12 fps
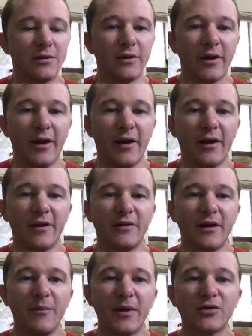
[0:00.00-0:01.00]
And a
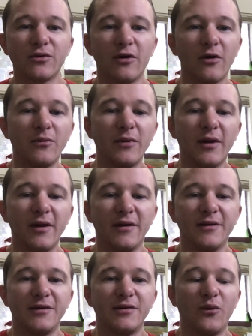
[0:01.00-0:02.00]
metronome
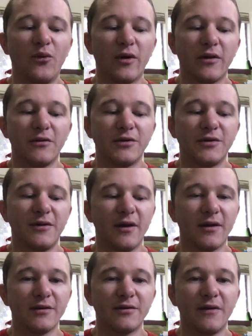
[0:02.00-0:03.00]
is one of those
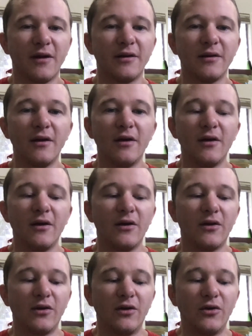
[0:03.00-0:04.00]
things that
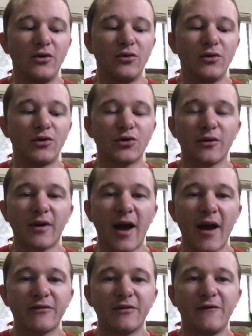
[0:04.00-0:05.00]
you sort of
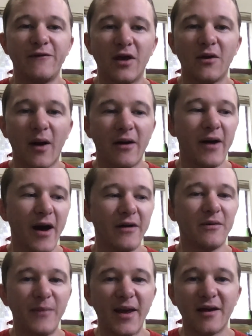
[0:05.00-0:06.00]
have to figure out how to
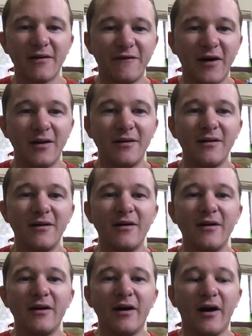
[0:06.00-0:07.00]
make it fun,
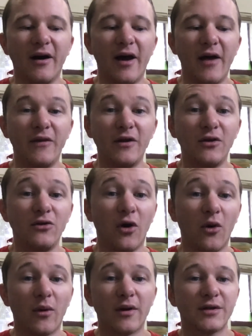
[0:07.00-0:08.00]
and then you don't
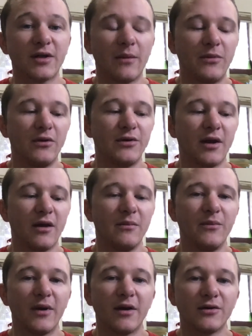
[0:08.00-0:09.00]
want to stop using it
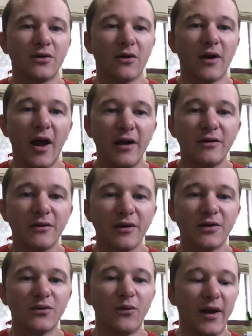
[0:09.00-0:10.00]
because there are
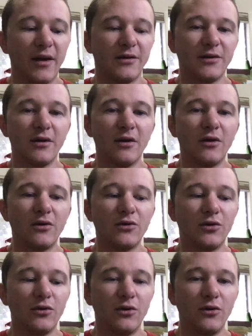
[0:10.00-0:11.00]
endless ways to
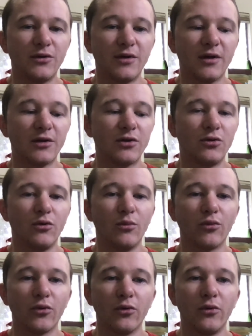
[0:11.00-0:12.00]
use this to
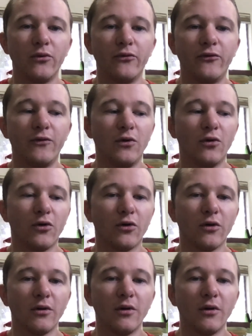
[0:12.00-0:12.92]
improve your